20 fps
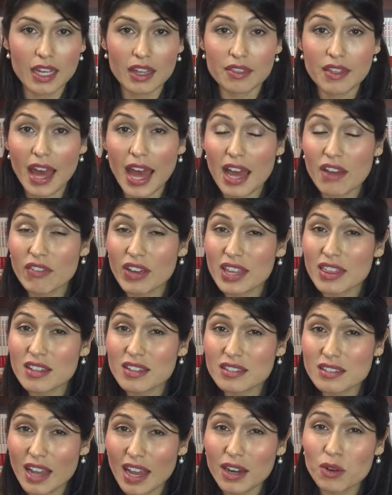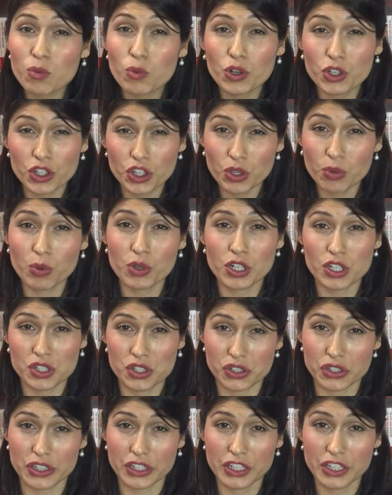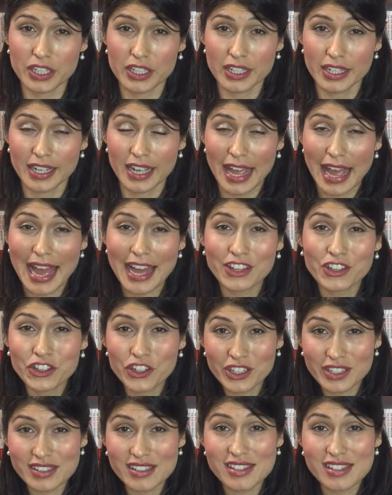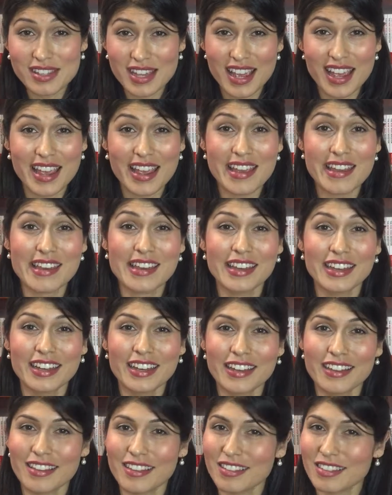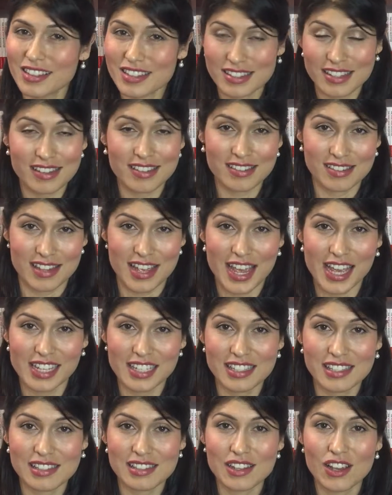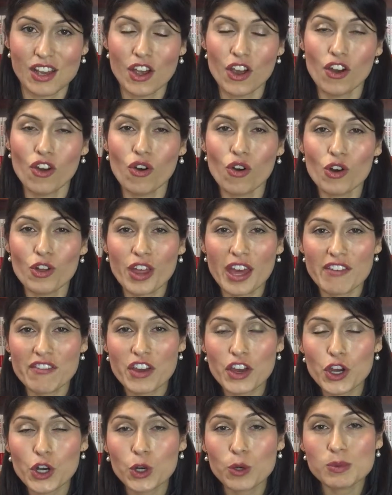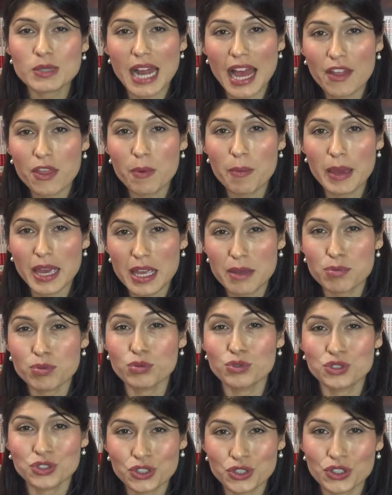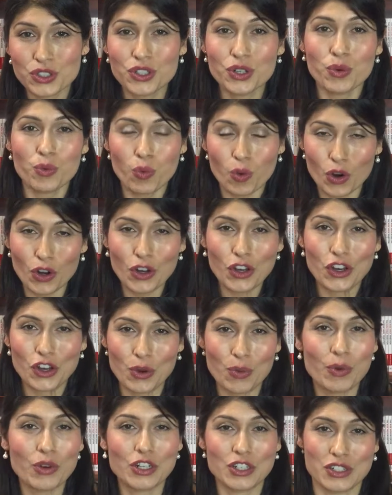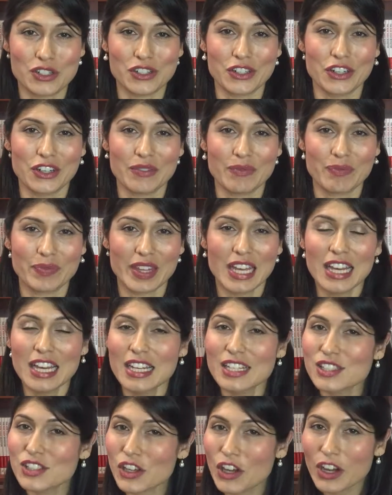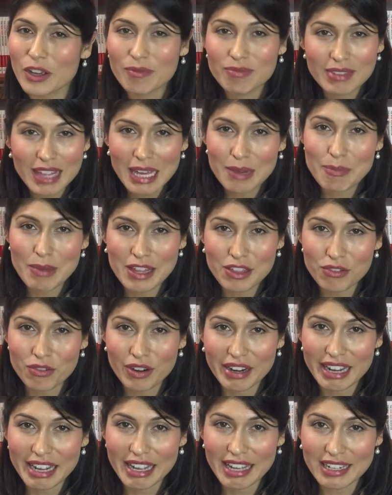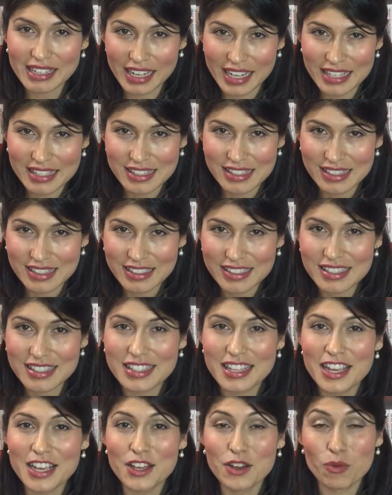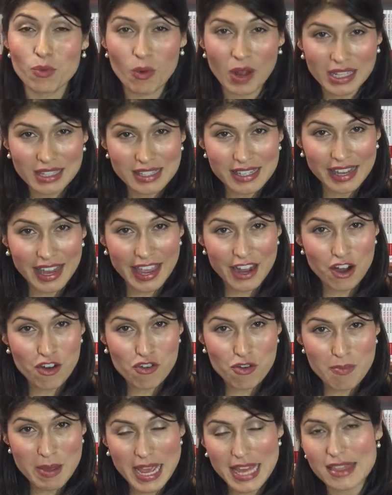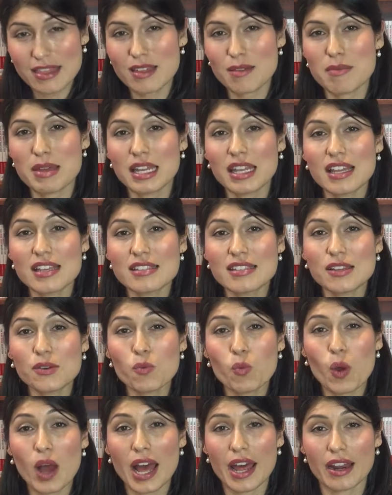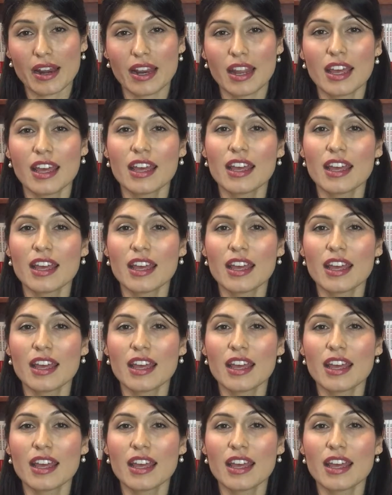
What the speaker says: that have either done what you want to do and you can see the success, or they've helped other people do what you want to do. So they're my 3 lessons. Once again, I'll repeat them. Lesson 1